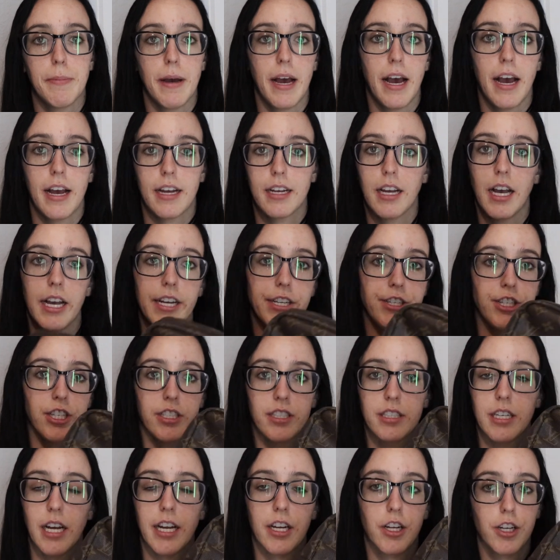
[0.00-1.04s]
back. I
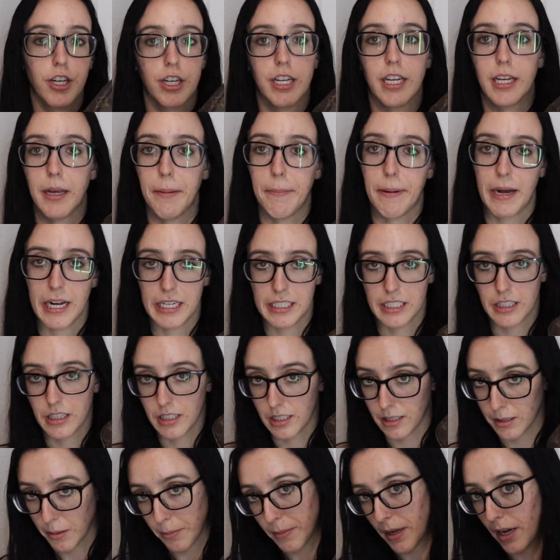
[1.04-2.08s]
couldn't get past the
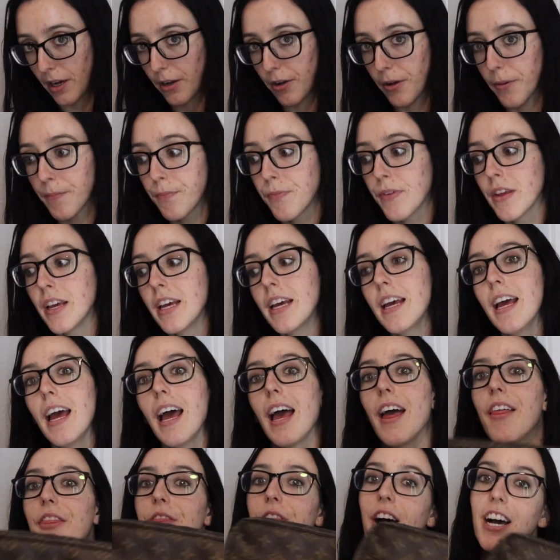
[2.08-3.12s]
smell.
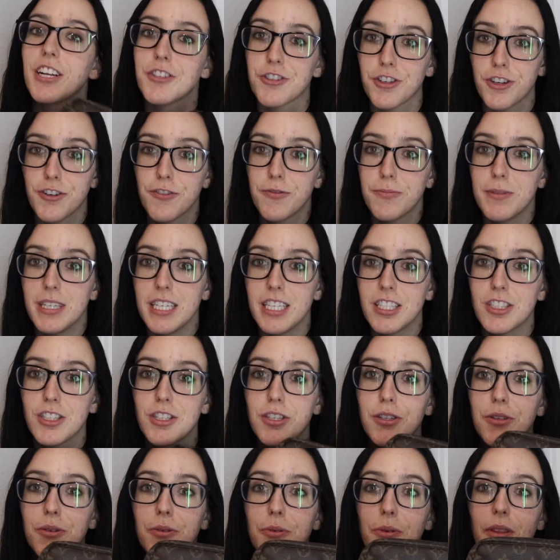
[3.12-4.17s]
That drove me
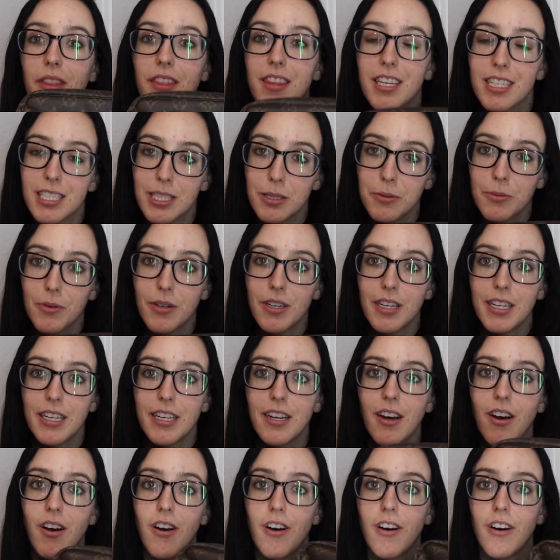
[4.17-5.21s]
to this one
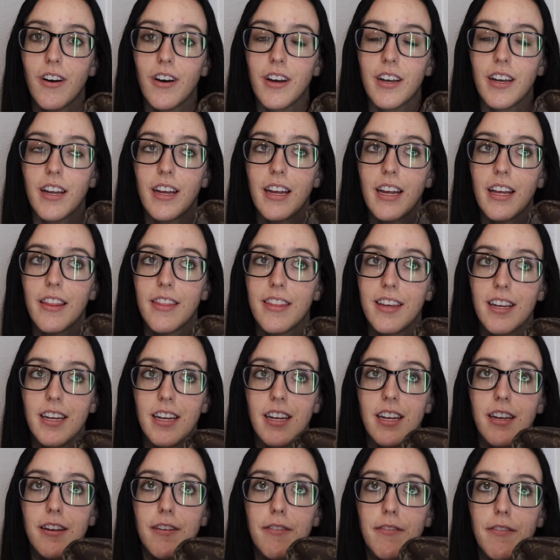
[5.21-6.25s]
on
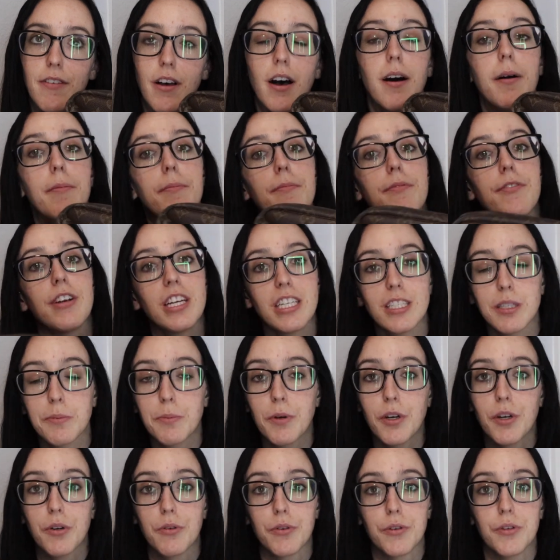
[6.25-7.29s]
the
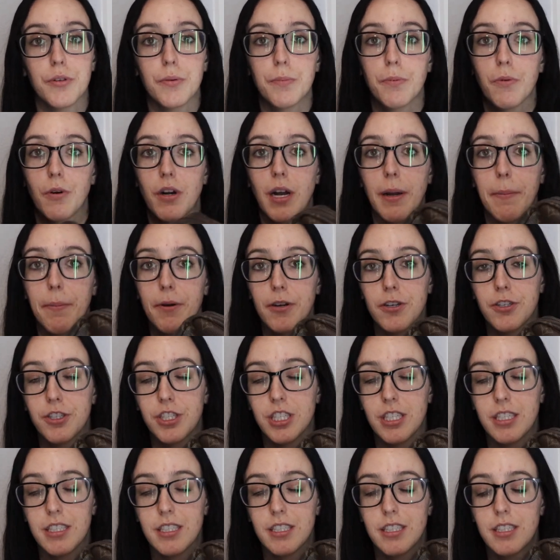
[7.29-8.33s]
Facebook group where I
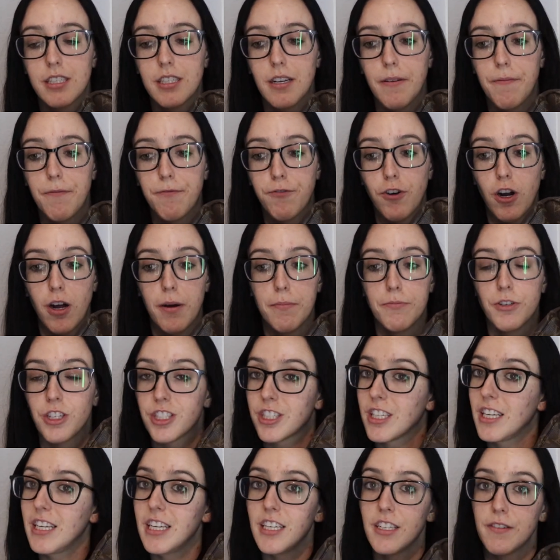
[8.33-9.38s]
purchased from
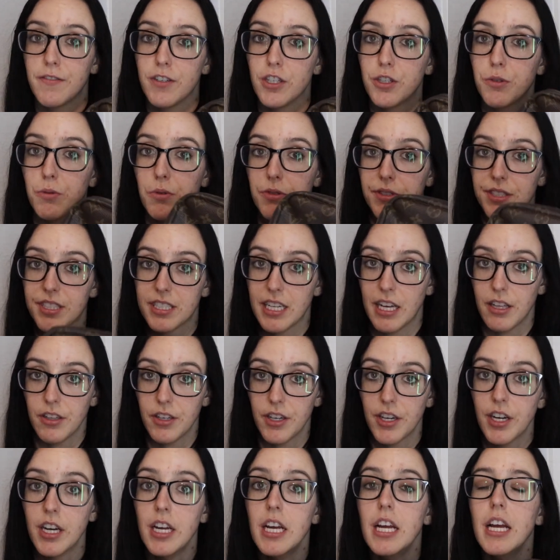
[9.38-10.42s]
just an individual
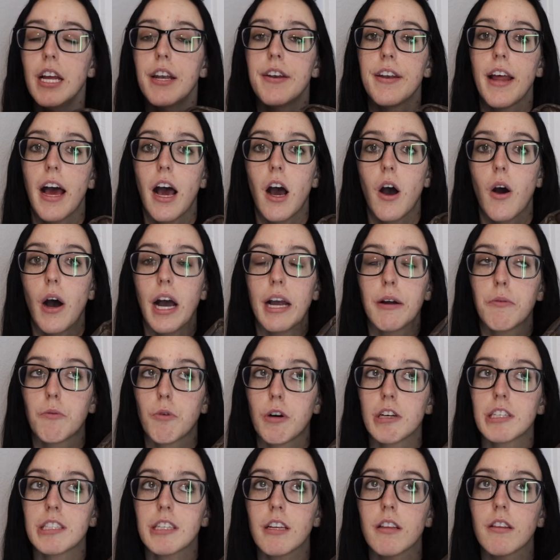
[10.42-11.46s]
seller. Now, I
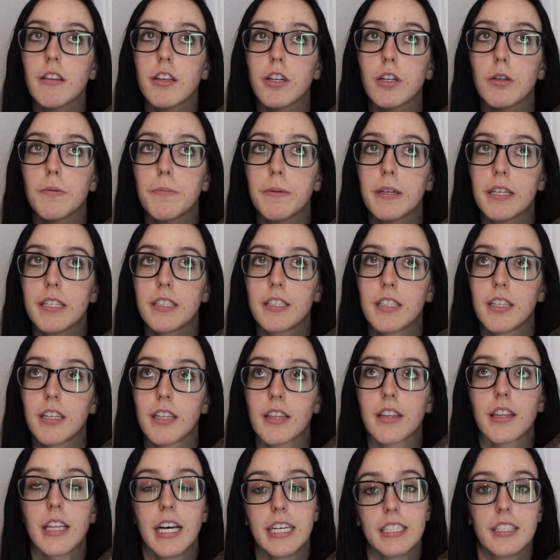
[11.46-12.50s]
was a little bit
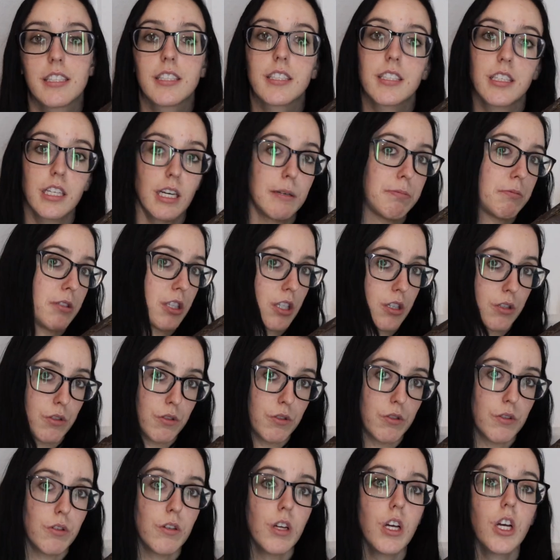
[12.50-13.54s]
less
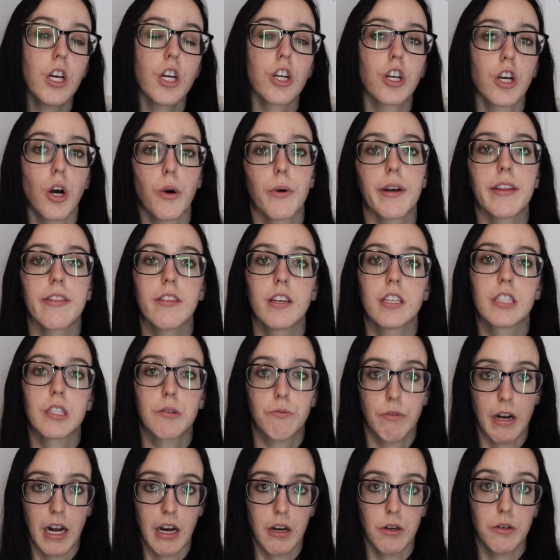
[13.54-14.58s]
skeptical going this
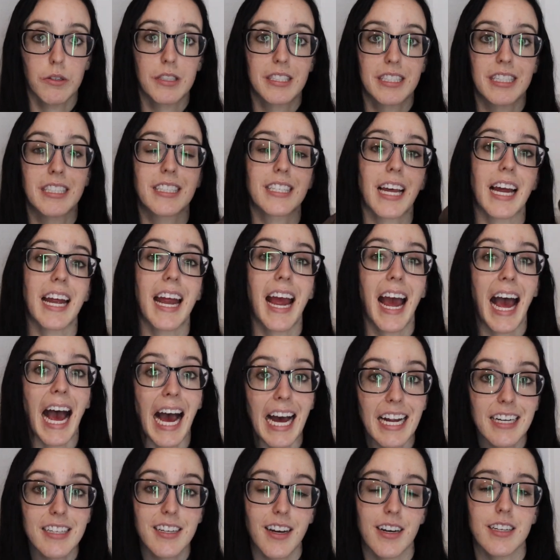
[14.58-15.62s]
route since I
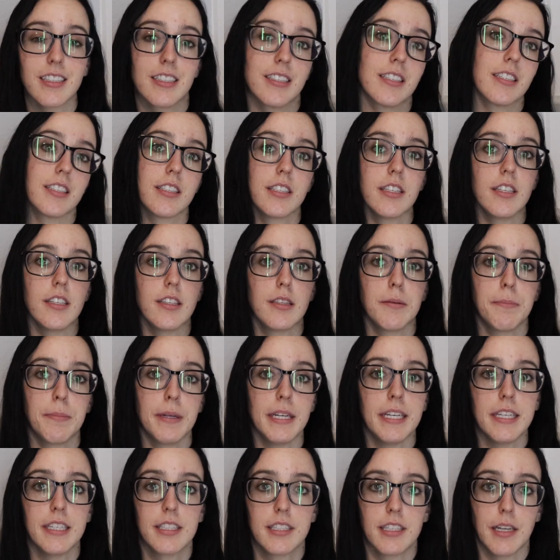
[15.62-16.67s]
had gotten to see the
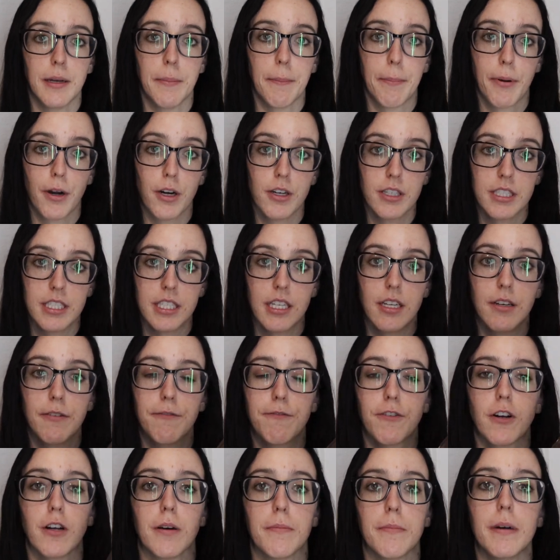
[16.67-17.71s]
piece in person
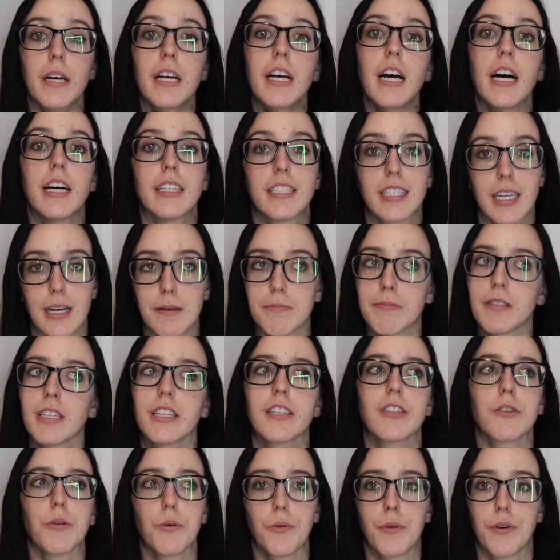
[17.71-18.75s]
from
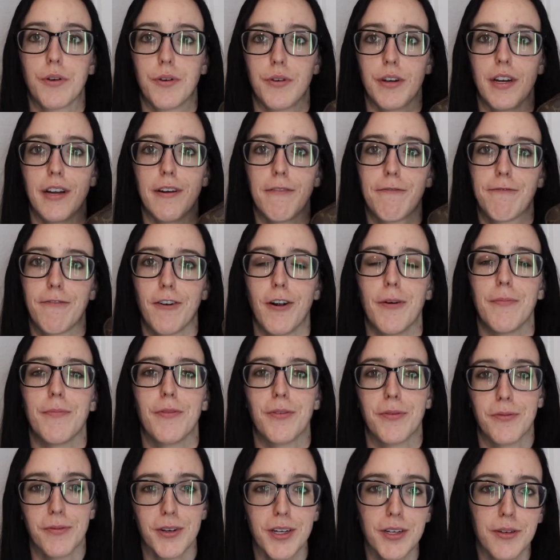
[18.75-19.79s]
attempting to order it from
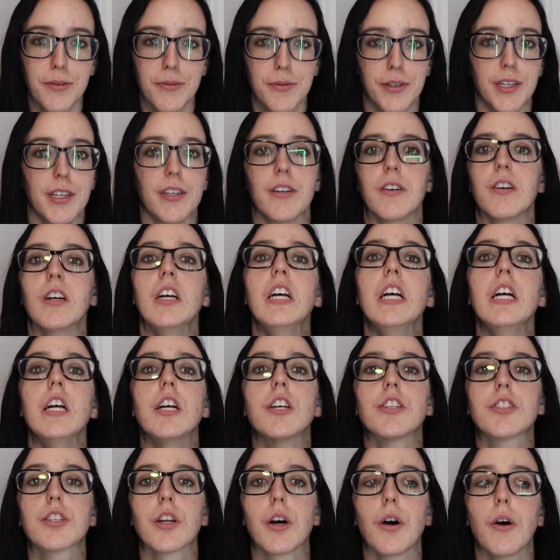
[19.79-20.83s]
The RealReal.
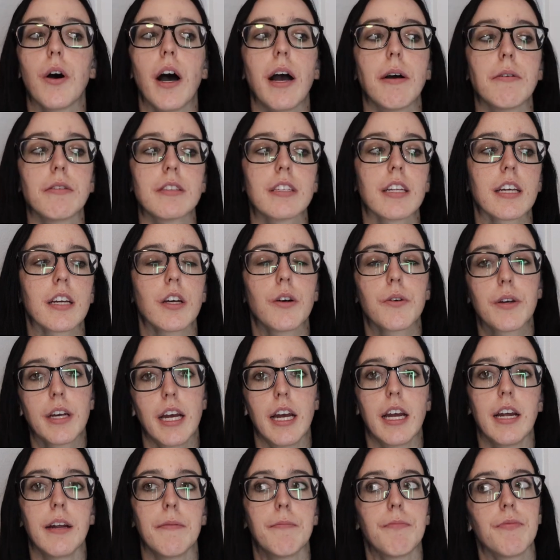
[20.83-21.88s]
So I was like,
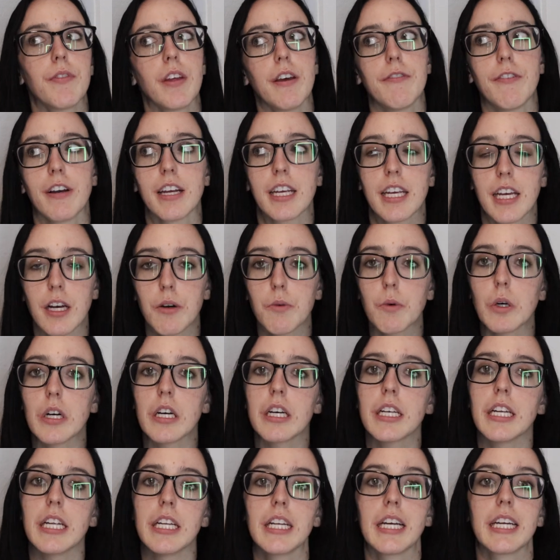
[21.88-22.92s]
okay, if I get
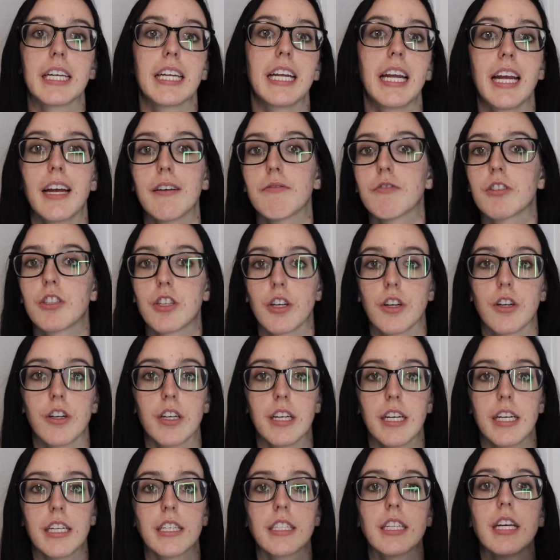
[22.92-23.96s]
one and I can't return
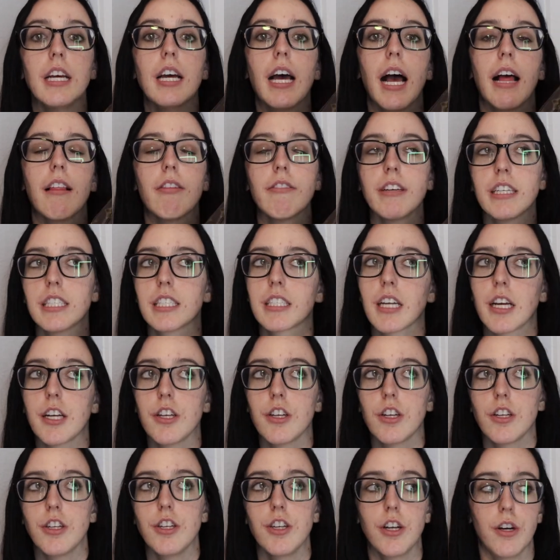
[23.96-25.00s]
it, at least I
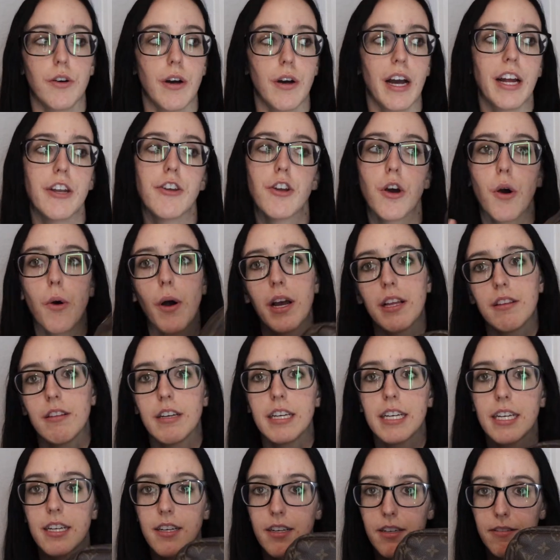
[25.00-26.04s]
know I
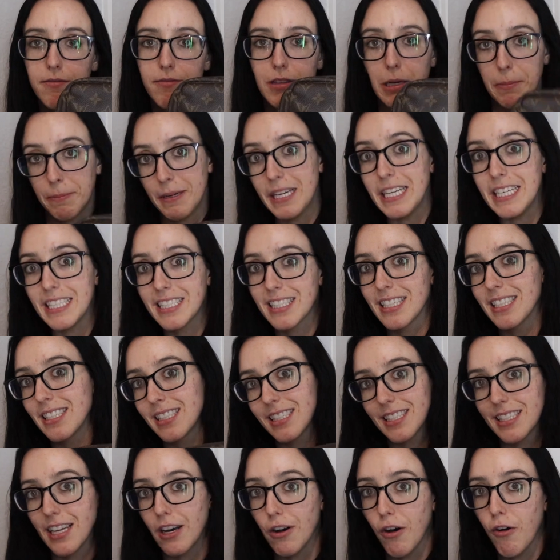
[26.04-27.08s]
like the piece
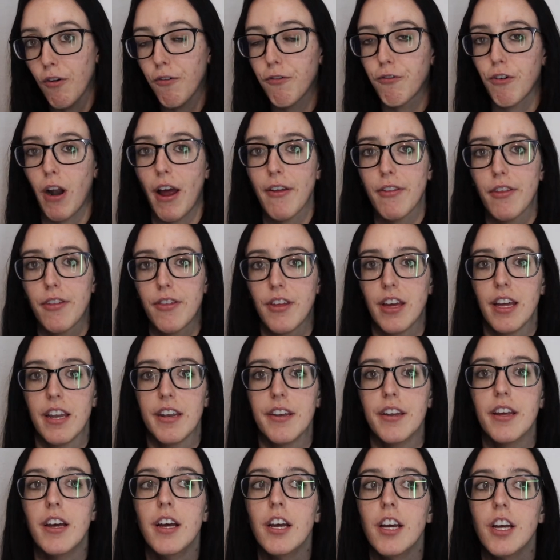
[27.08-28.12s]
itself rather
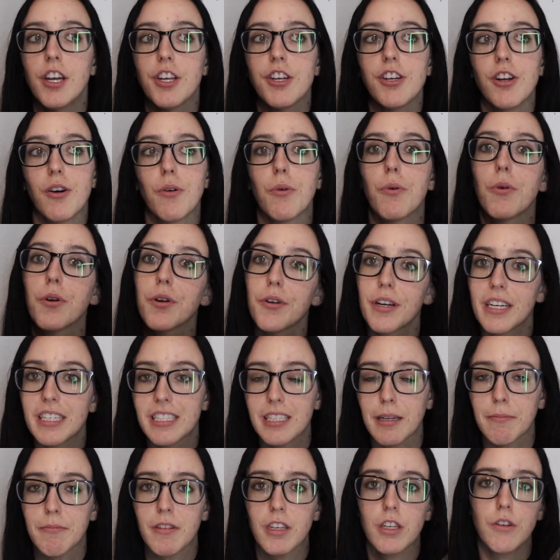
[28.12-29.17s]
than, ordering
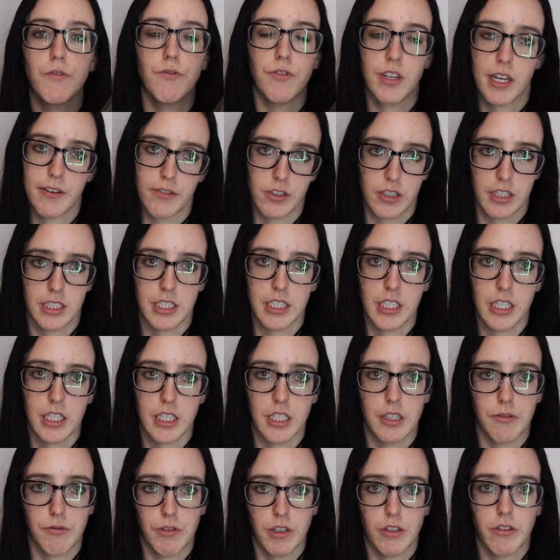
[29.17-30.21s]
something you've never seen
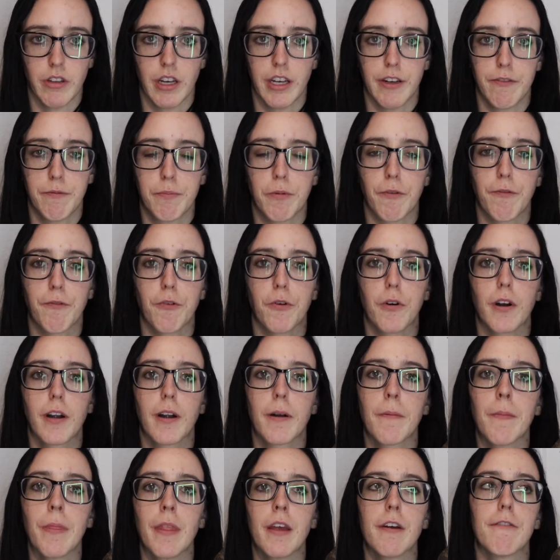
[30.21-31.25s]
in real life
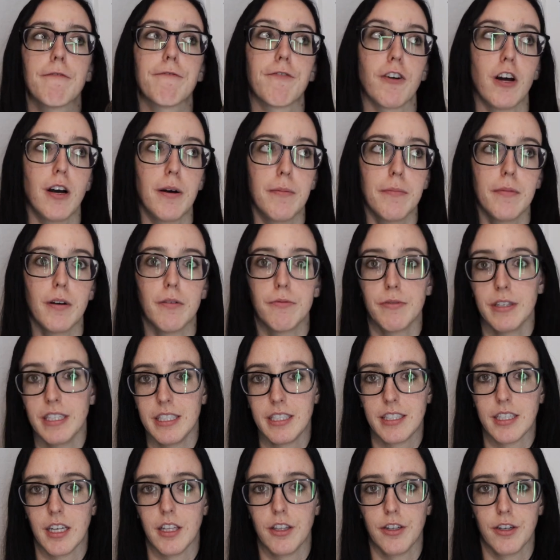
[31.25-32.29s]
before from a
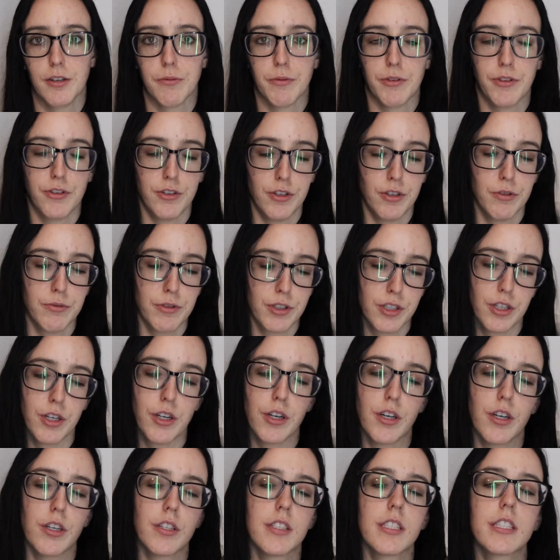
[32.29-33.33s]
reseller with no
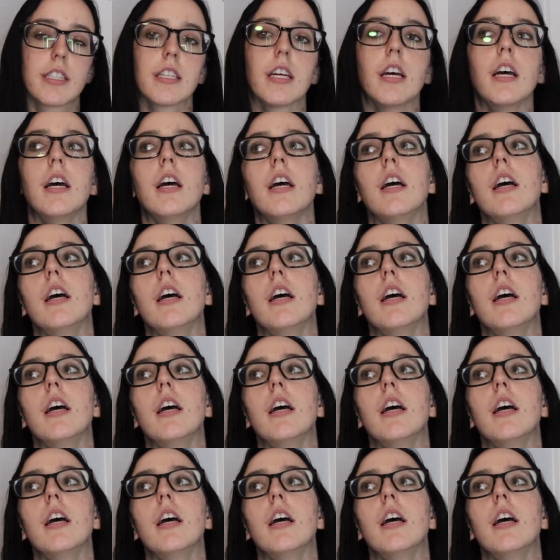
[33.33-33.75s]
returns.